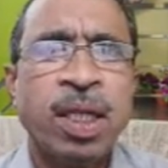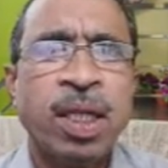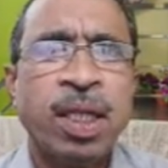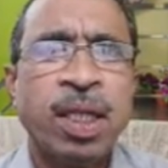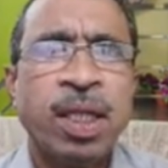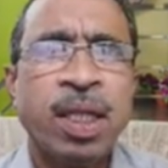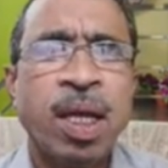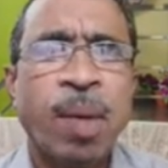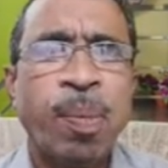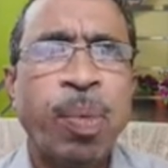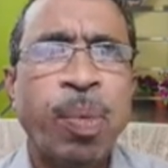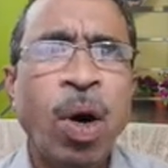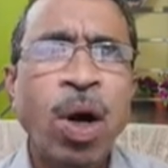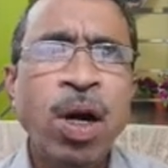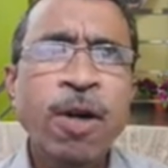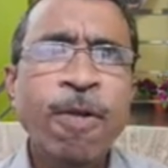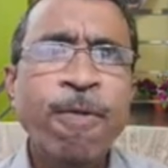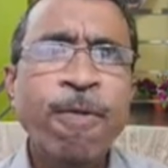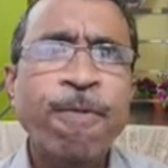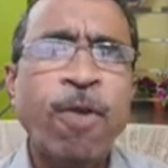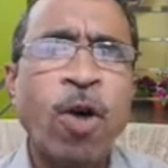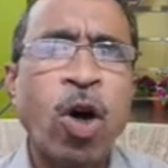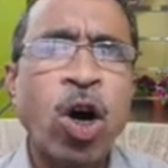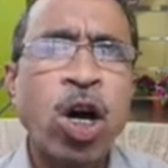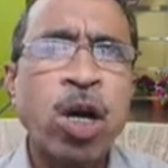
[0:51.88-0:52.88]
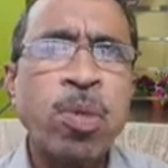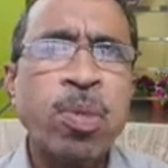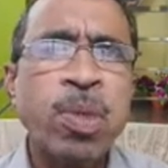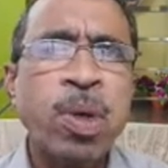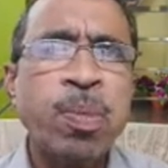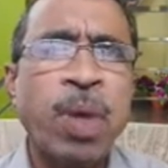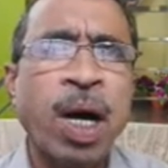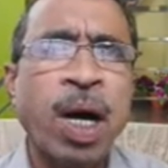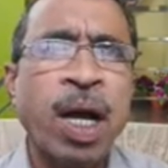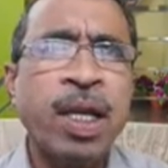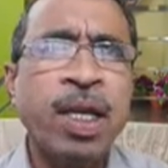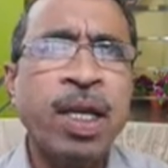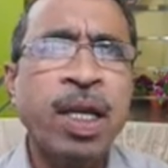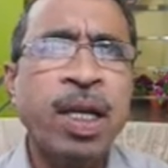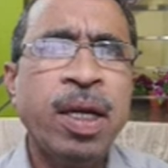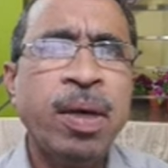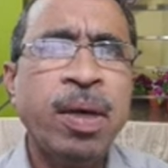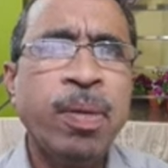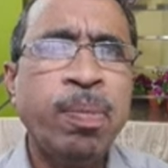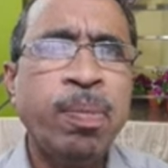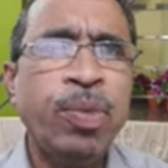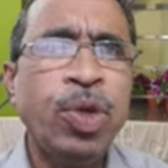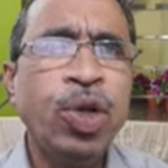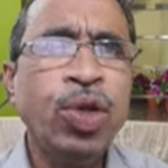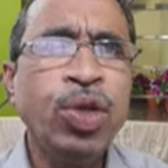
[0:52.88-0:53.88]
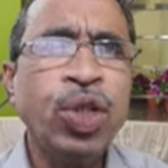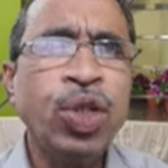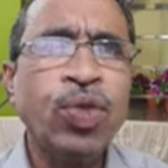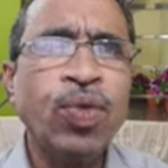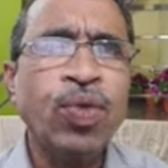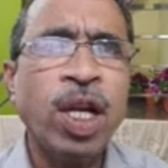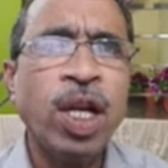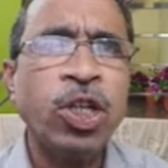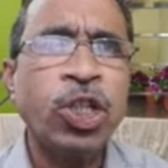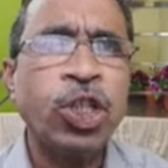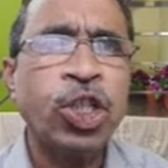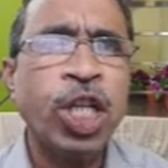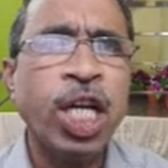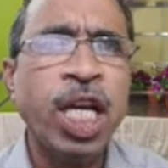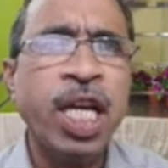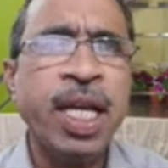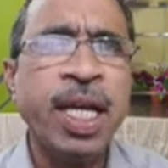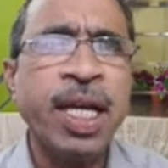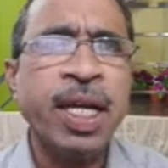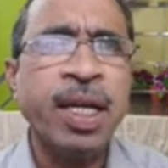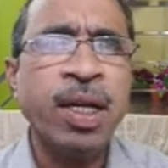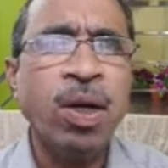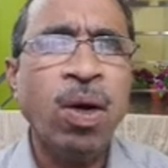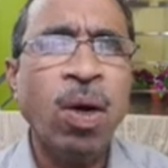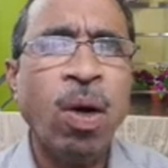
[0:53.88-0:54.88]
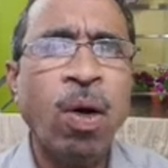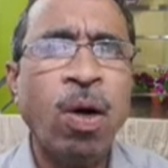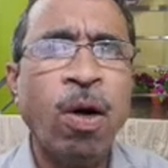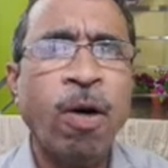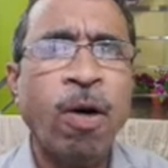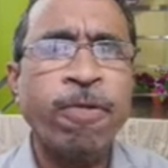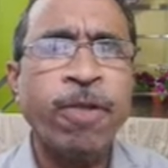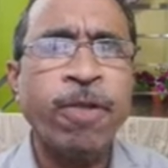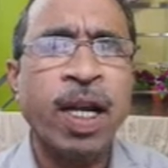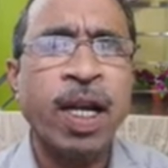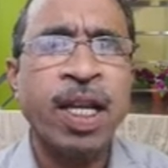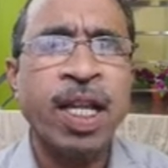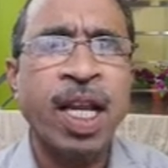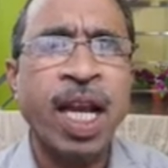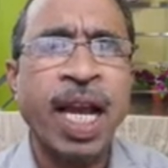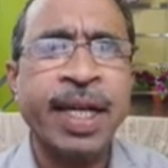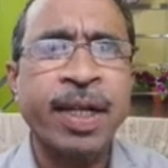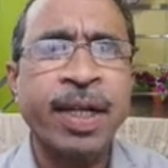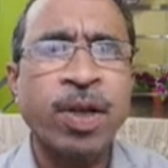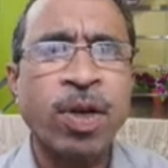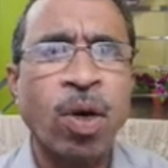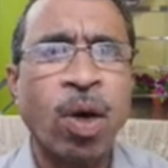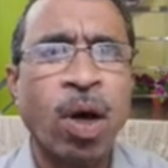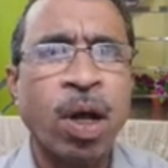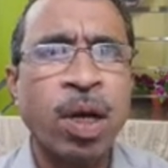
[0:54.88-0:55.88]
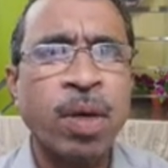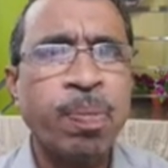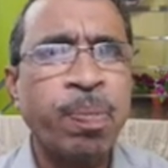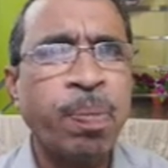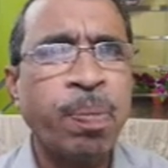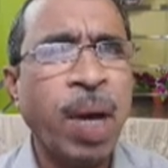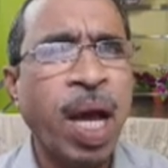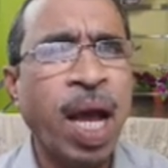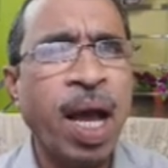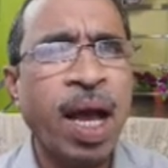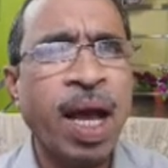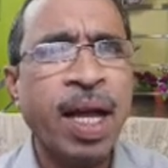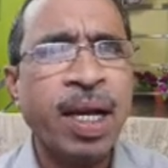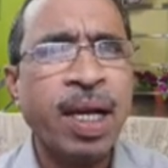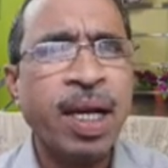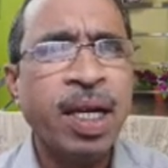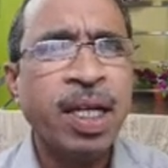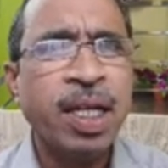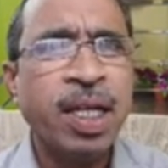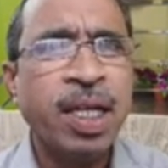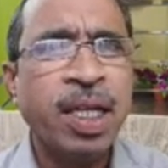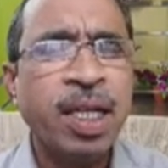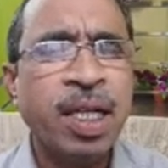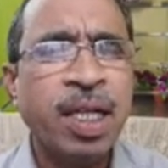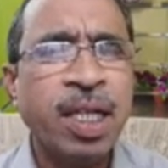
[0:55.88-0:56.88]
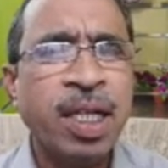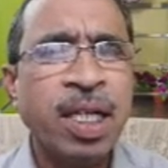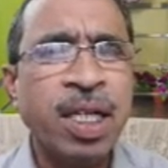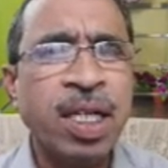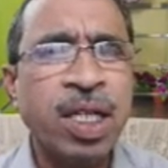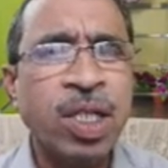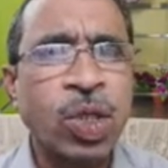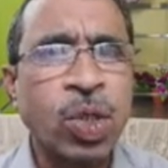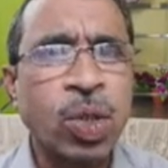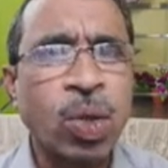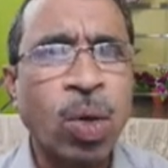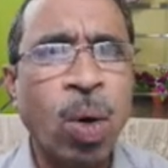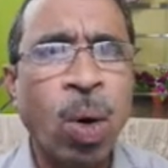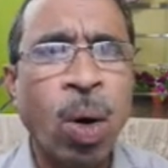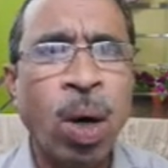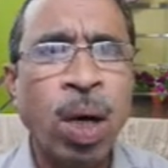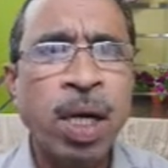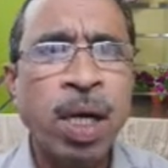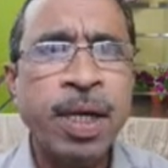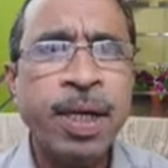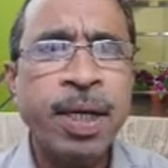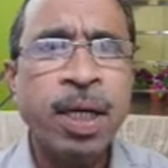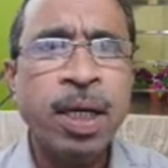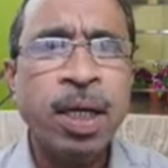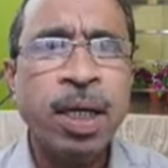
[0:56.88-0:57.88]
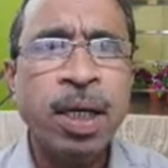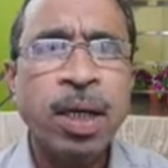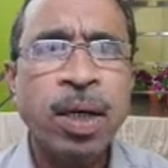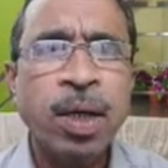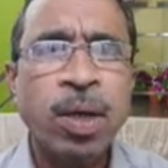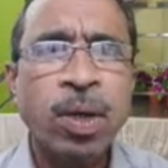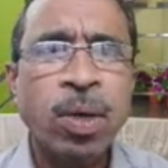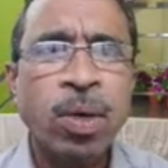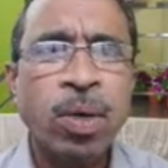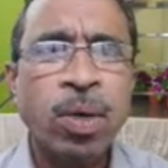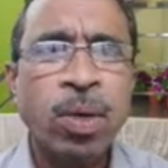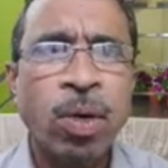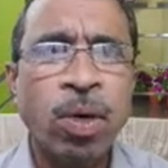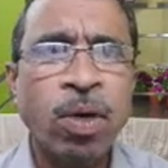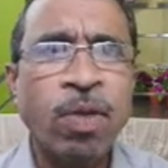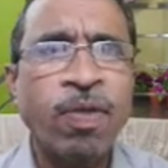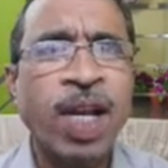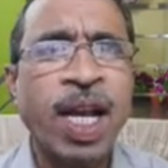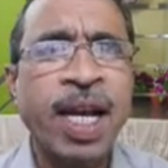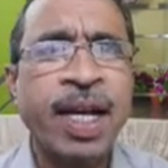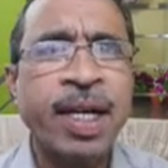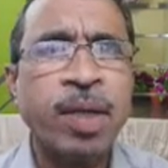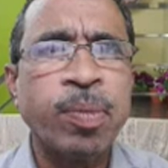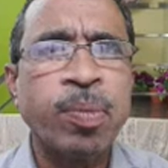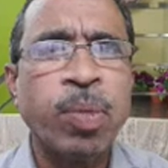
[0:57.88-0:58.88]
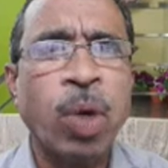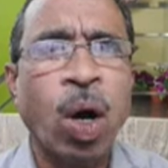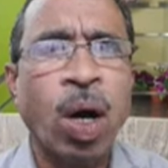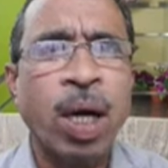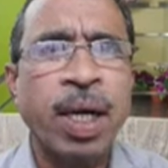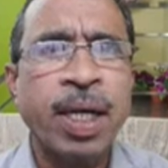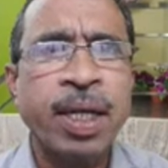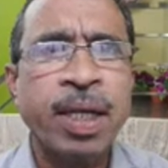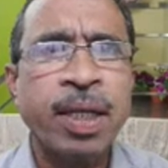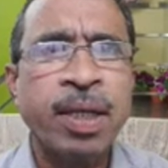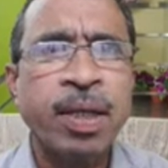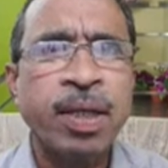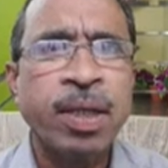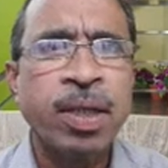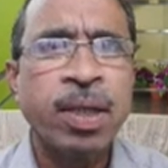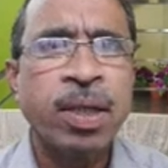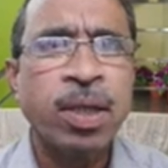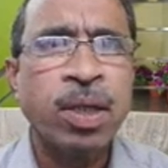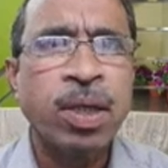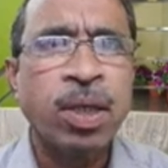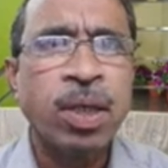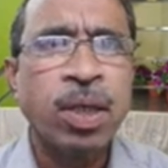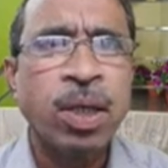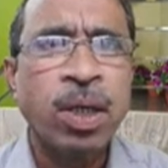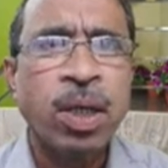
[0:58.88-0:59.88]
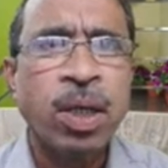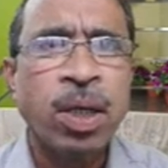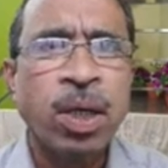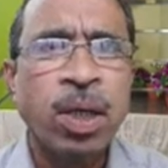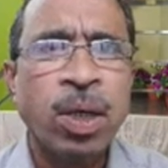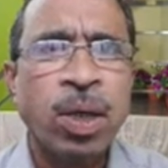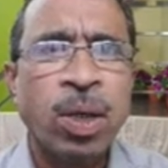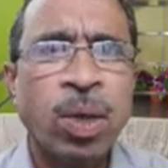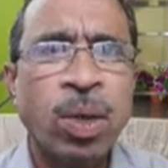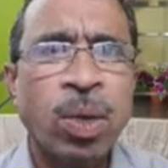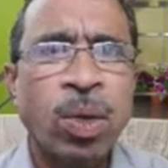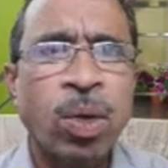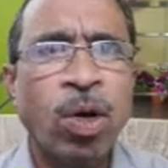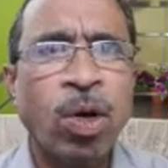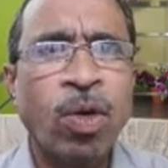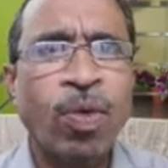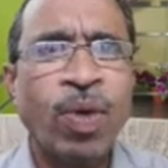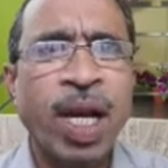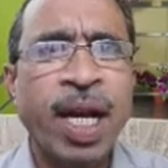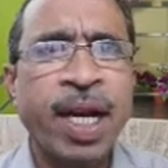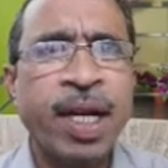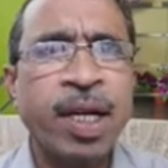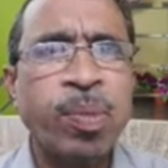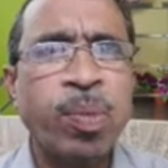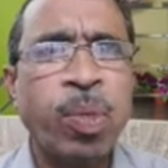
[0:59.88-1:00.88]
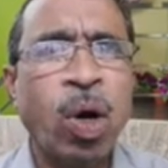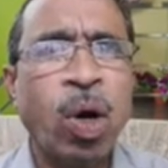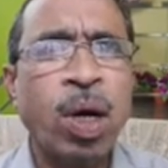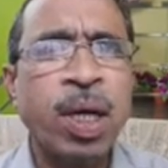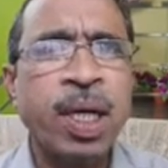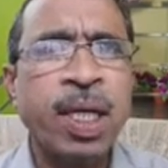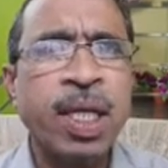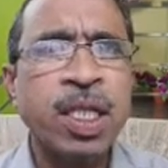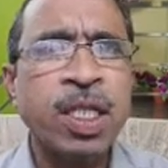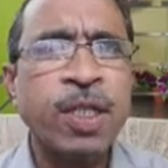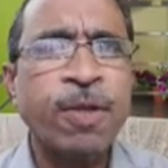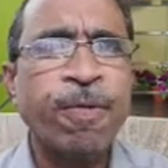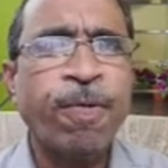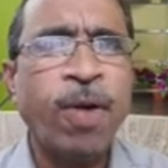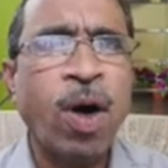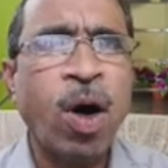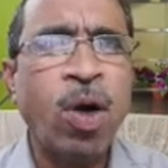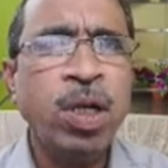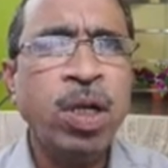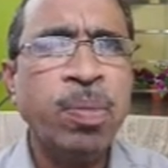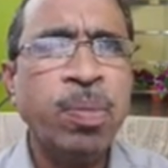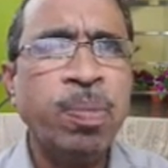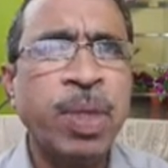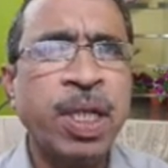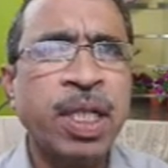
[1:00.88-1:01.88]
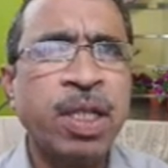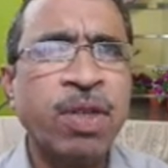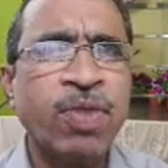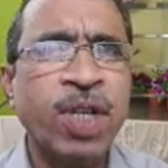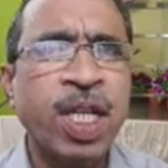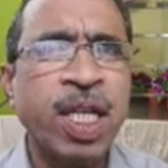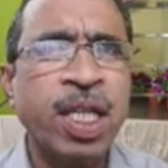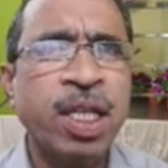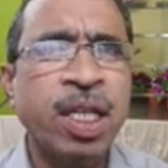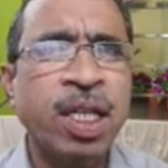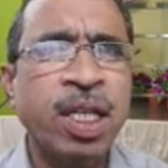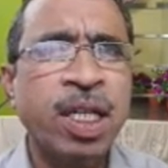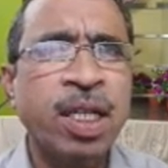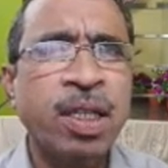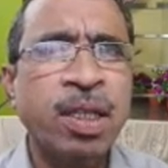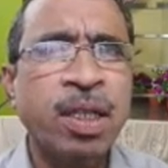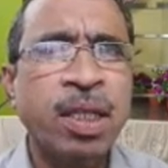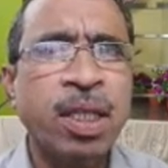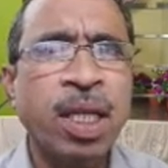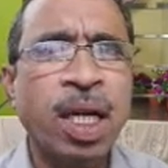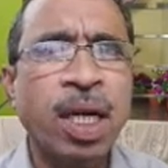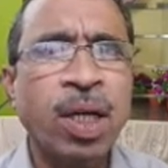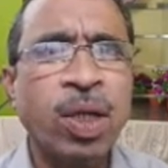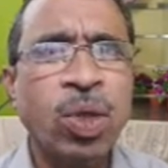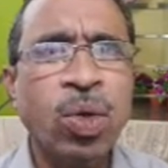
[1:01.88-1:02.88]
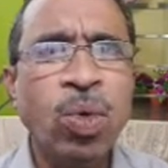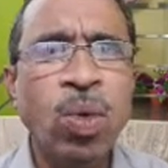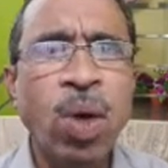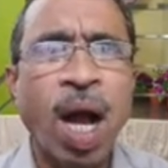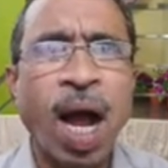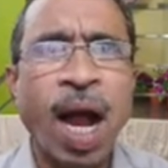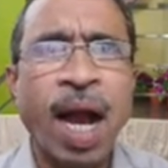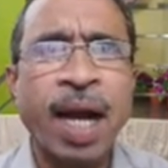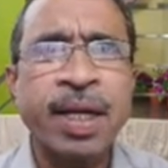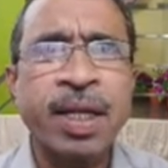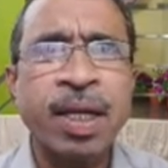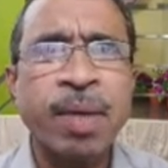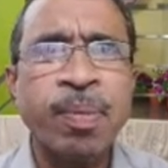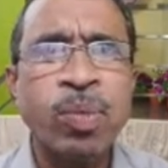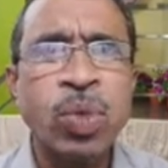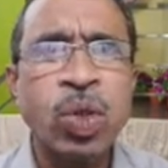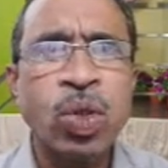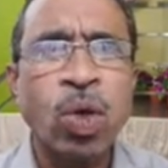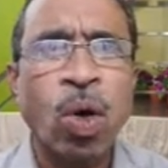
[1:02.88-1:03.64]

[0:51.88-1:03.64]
The bond formed by mutual sharing of an electron pair is called covalent bond. Covalent bond is found between the two atoms